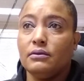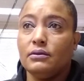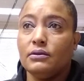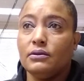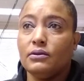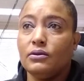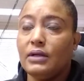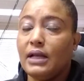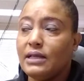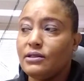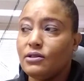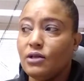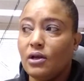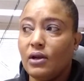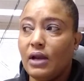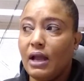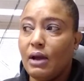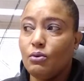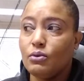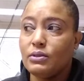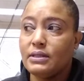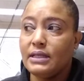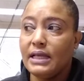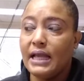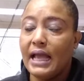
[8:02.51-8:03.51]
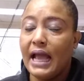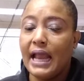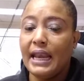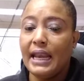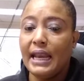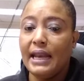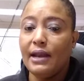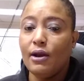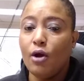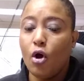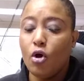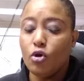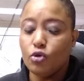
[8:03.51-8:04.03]
So that's all I will say. And
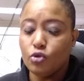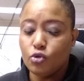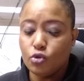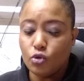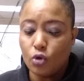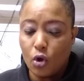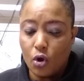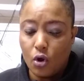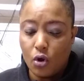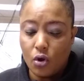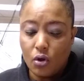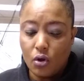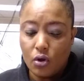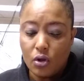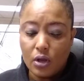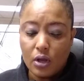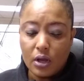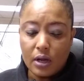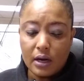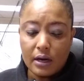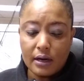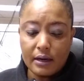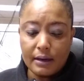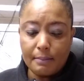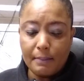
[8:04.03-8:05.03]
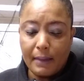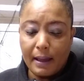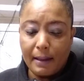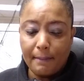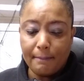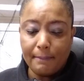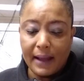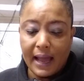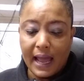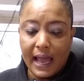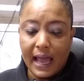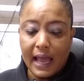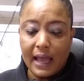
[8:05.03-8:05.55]
then also
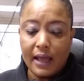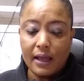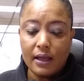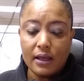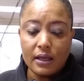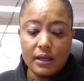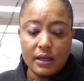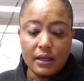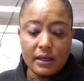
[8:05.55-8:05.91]
remember,